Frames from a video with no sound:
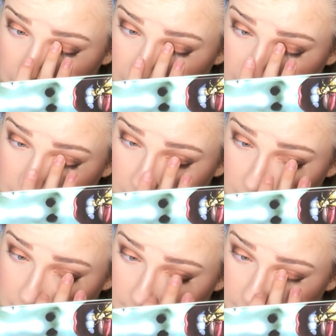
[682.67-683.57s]
You
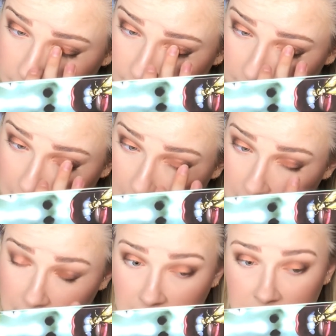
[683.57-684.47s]
know,
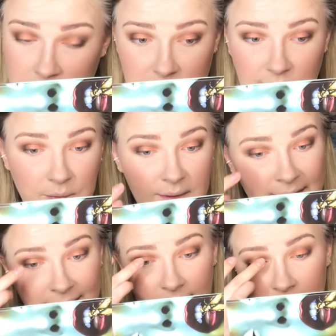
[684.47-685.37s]
just
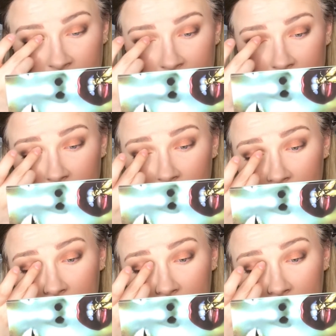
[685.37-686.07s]
winging it, man.